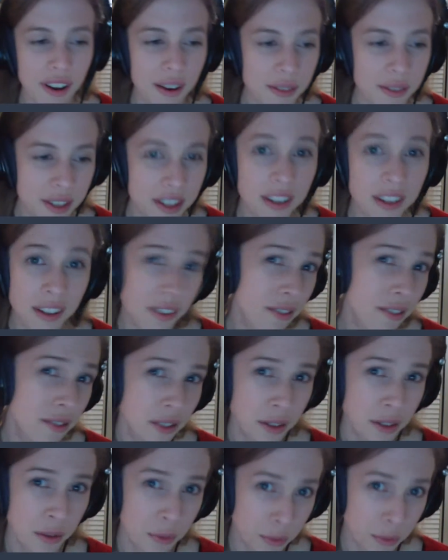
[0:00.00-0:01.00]
I was going to
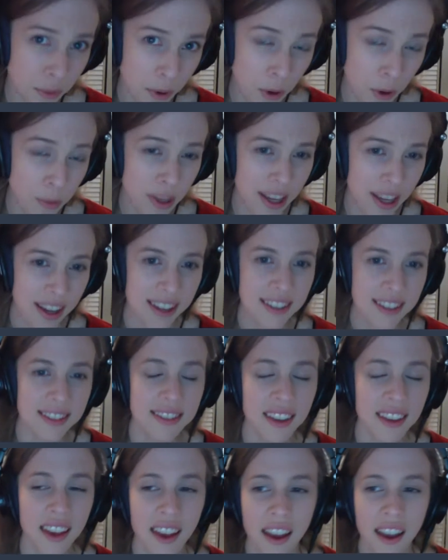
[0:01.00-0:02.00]
do
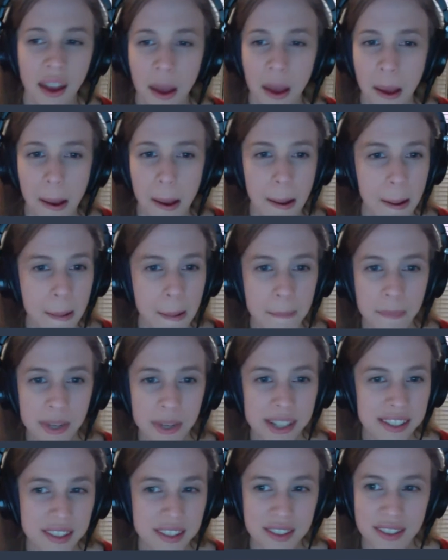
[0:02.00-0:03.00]
OBS, um, but
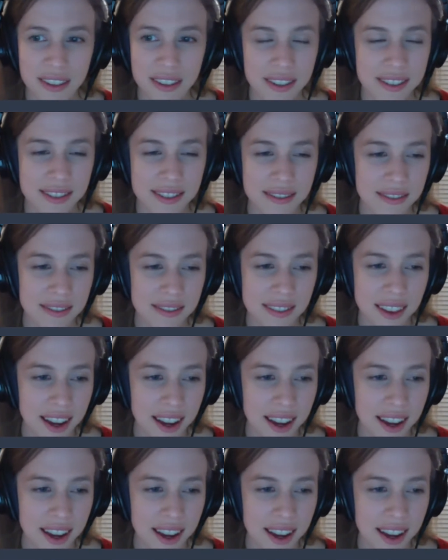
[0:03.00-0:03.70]
it's just, it's, uh,